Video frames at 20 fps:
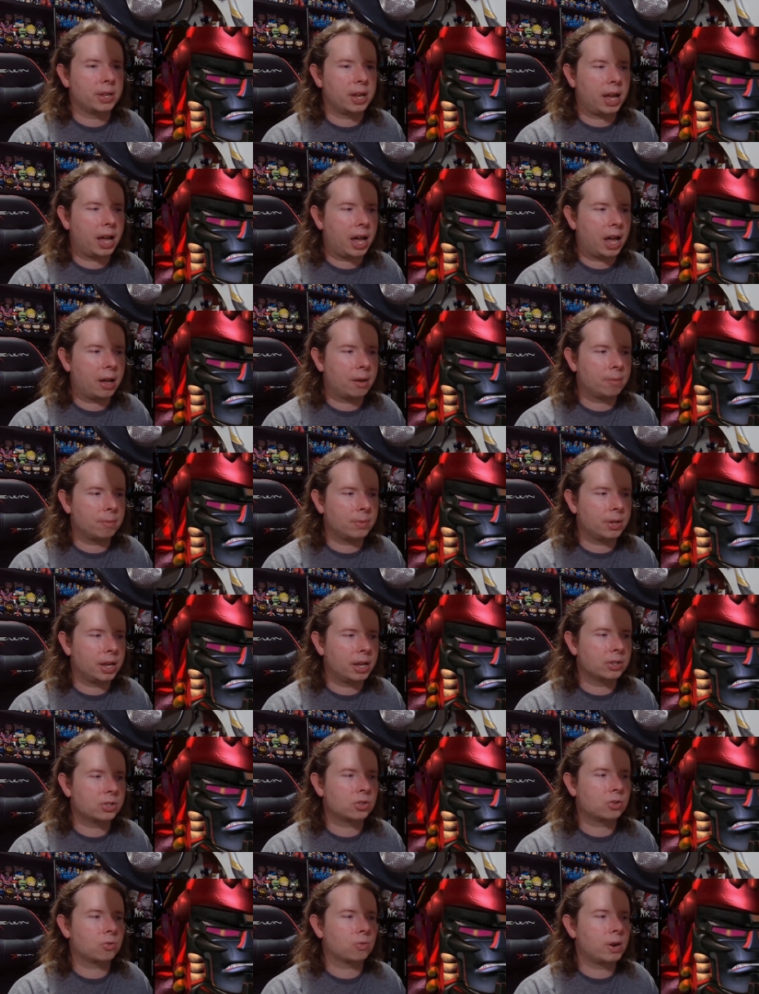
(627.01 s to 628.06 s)
Um,
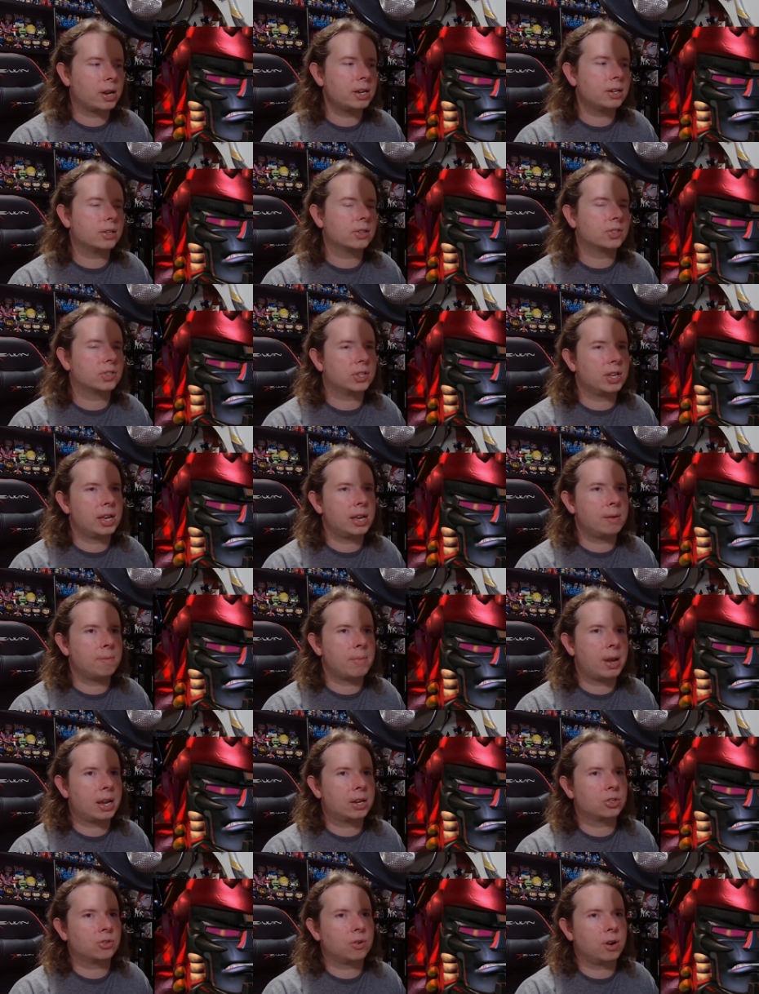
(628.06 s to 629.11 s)
it's great to see
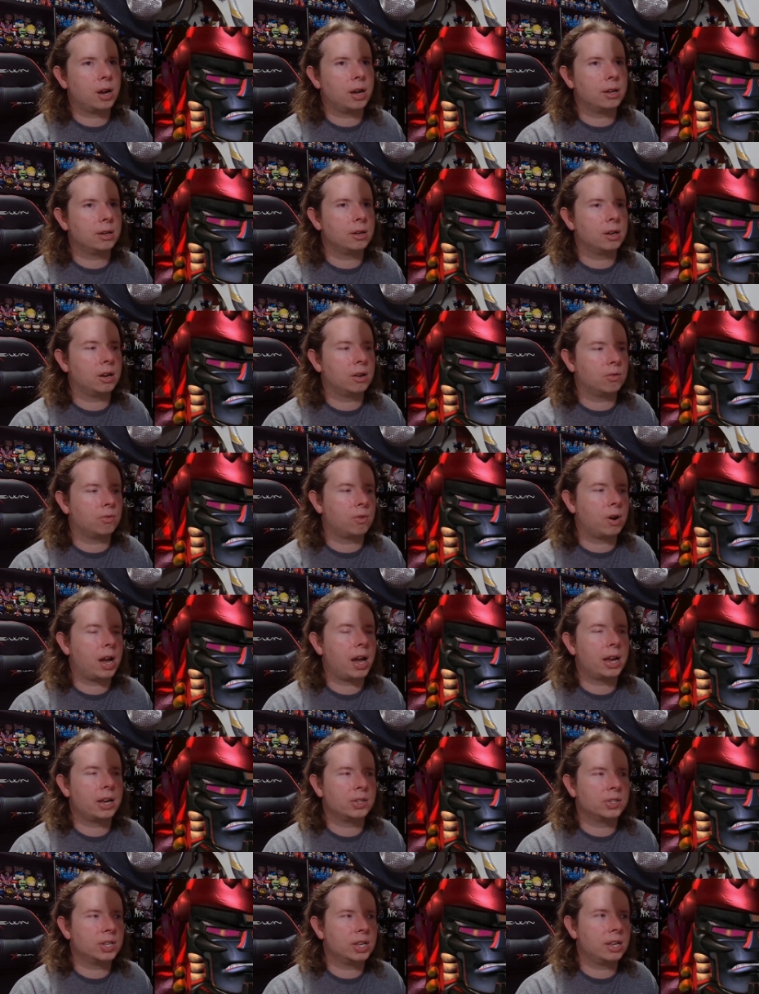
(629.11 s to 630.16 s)
Megatron
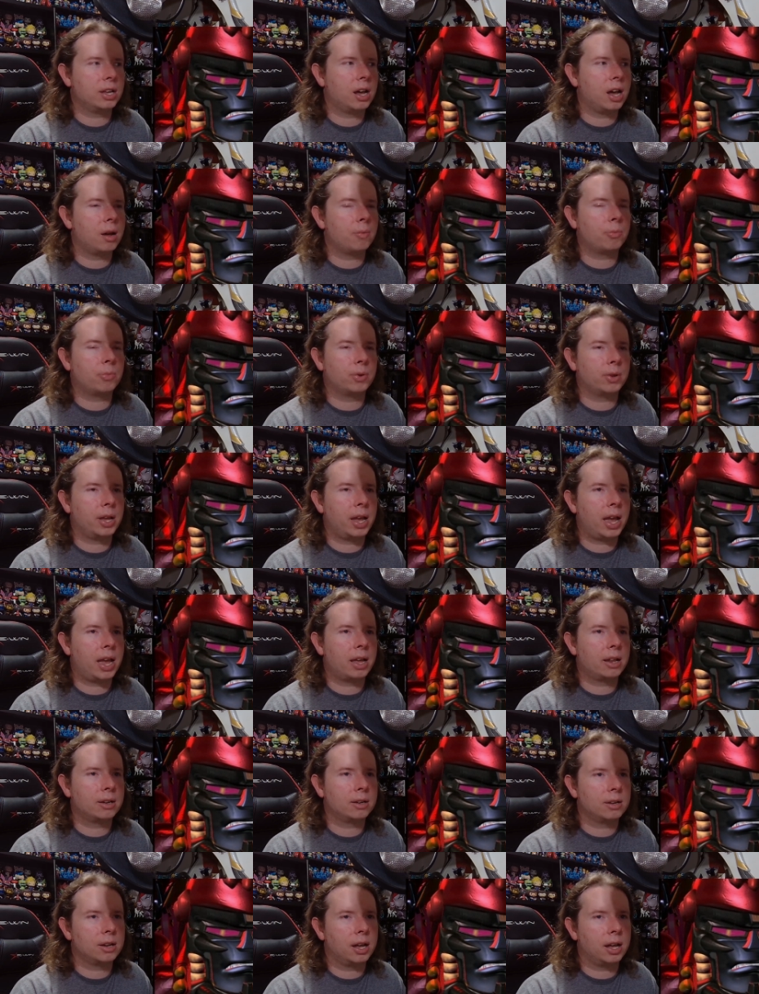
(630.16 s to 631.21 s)
rising up
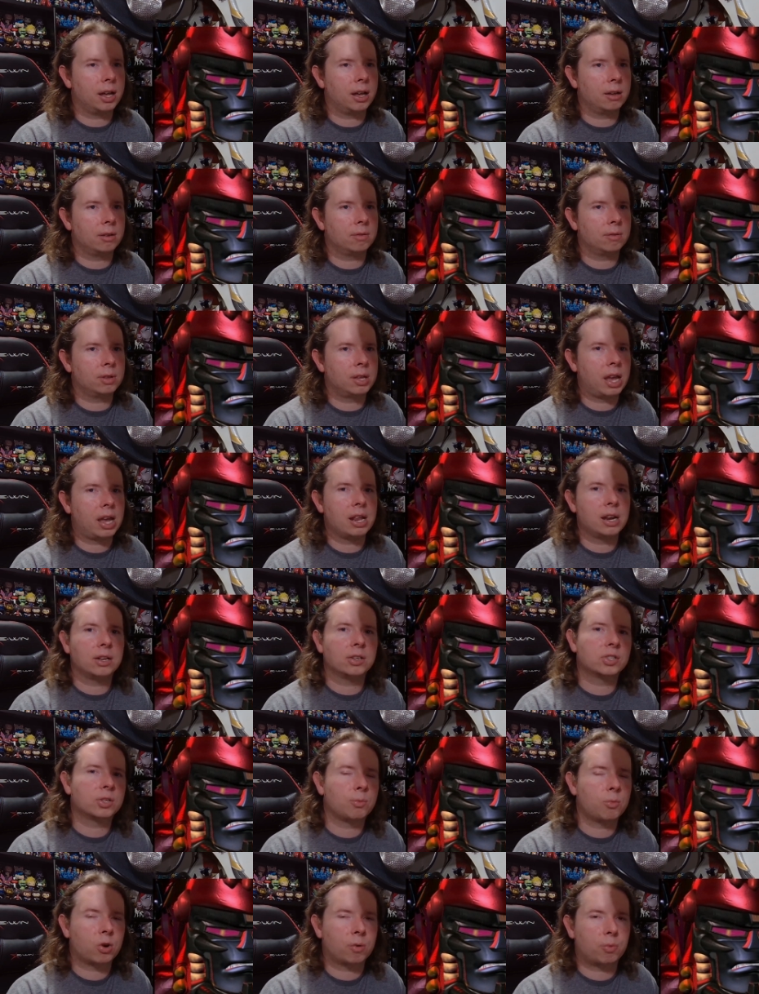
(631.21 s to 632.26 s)
and uh, gaining
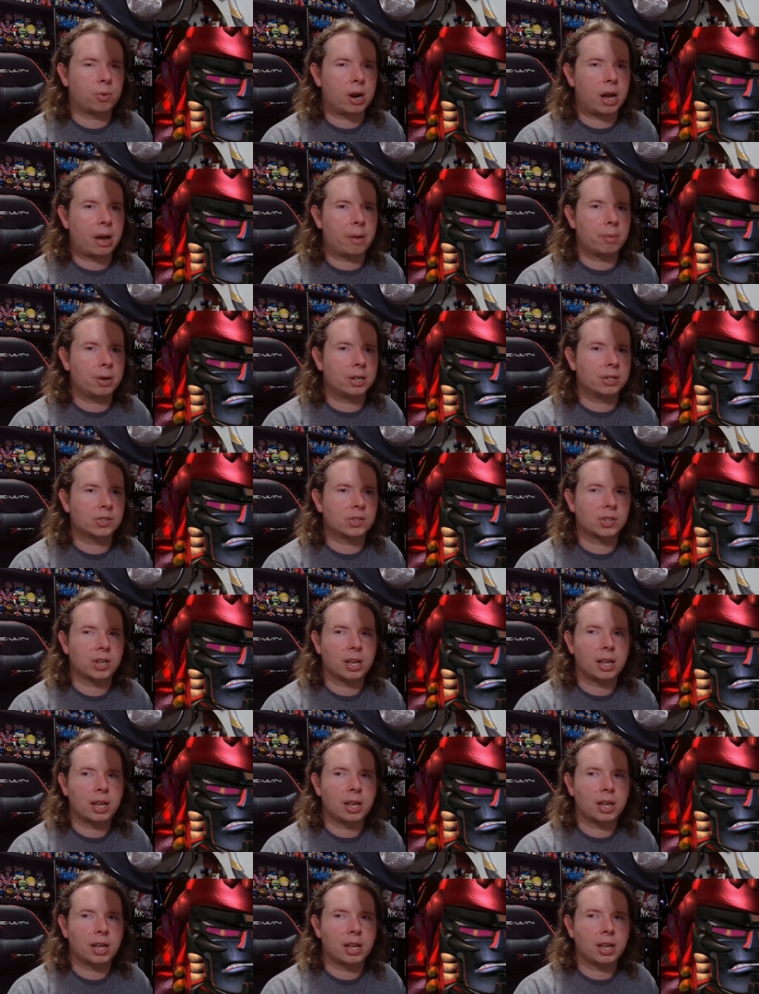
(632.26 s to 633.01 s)
some more prominence.